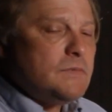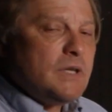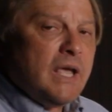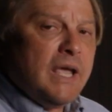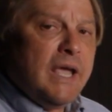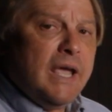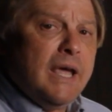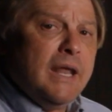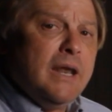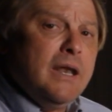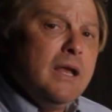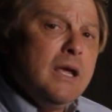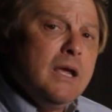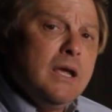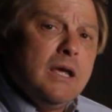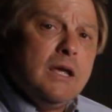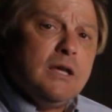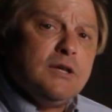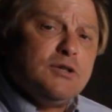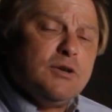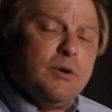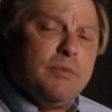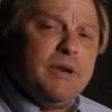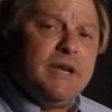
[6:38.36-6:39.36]
And
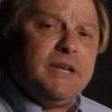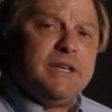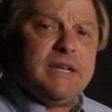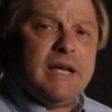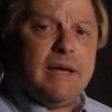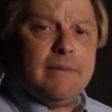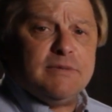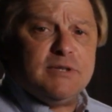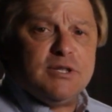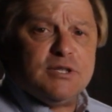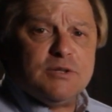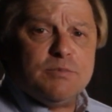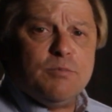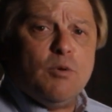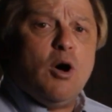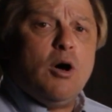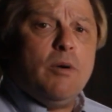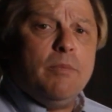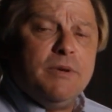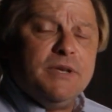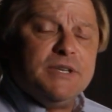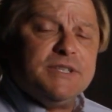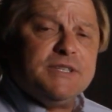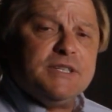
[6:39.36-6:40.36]
so many times a small
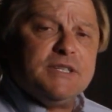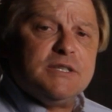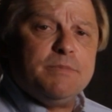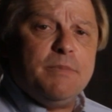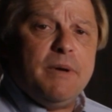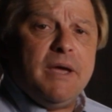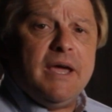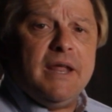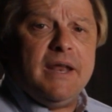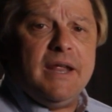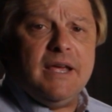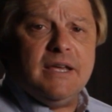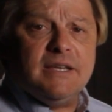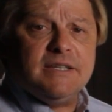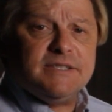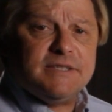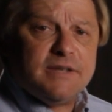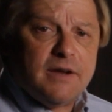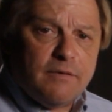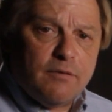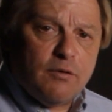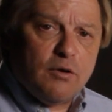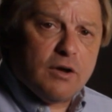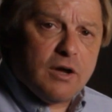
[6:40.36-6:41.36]
businessman has
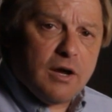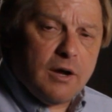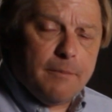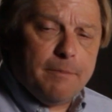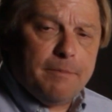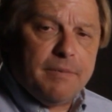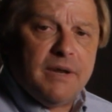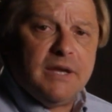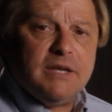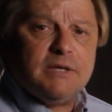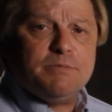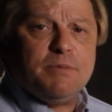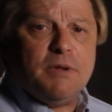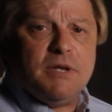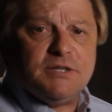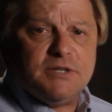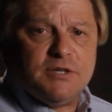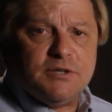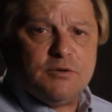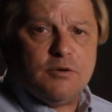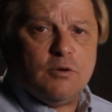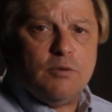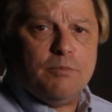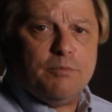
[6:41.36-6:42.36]
several companies plus
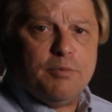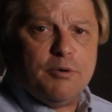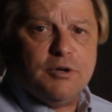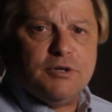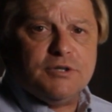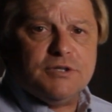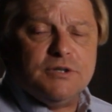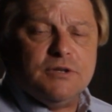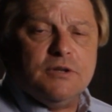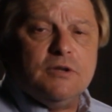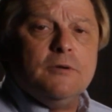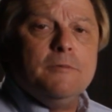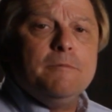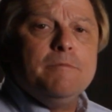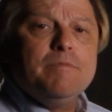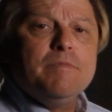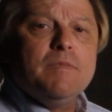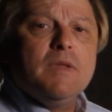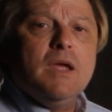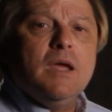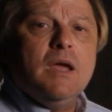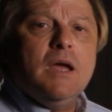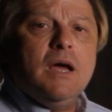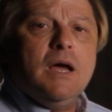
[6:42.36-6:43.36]
his own personal
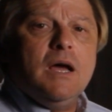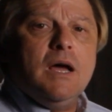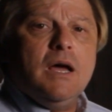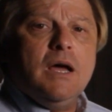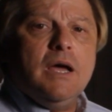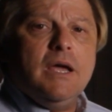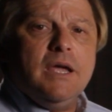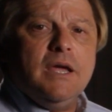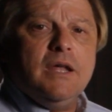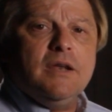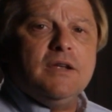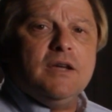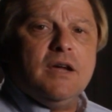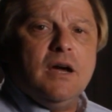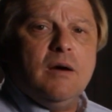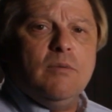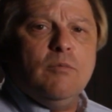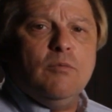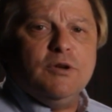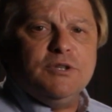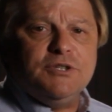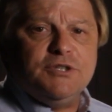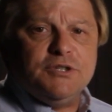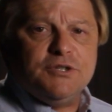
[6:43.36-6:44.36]
income,
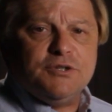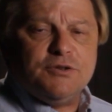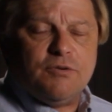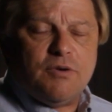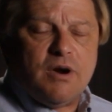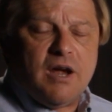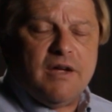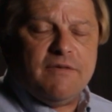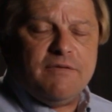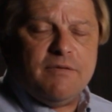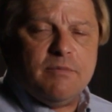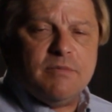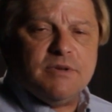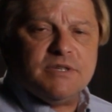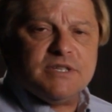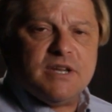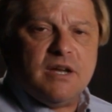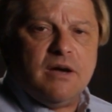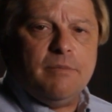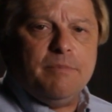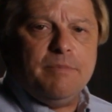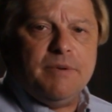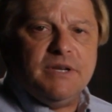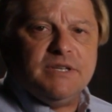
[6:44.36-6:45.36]
which is derived from his
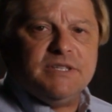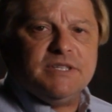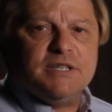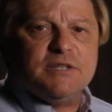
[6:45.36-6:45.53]
companies.